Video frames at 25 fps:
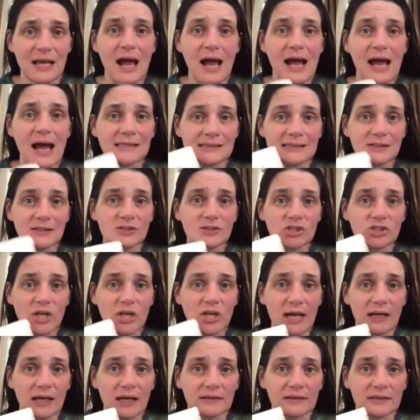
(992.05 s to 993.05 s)
I still
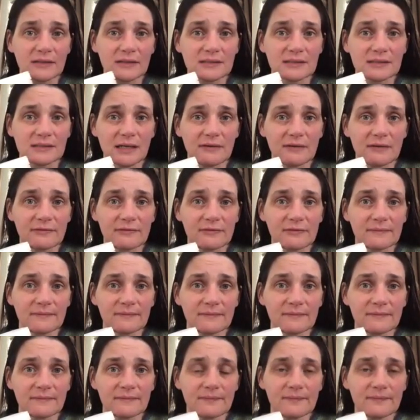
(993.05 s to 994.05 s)
shotgun this stuff.
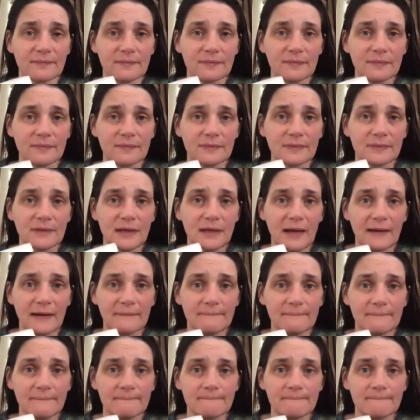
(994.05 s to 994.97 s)
Okay.